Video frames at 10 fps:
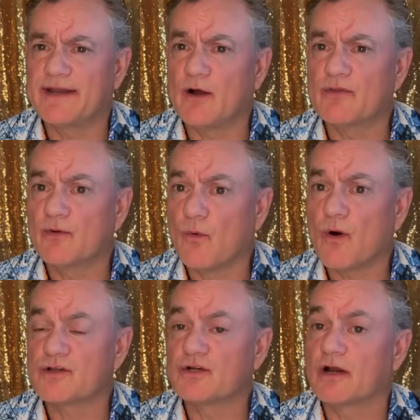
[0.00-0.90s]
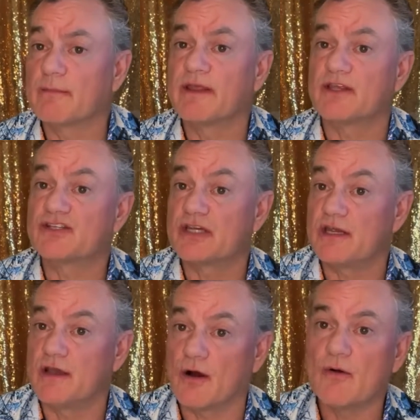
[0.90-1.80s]
out the awards are going to be the
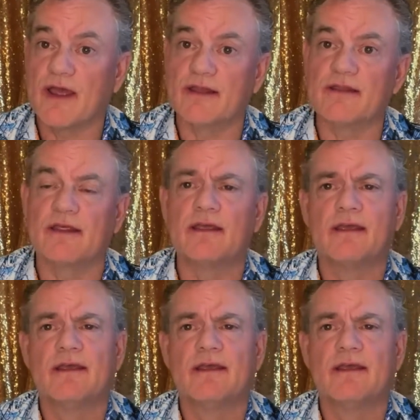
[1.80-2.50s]
CEO and the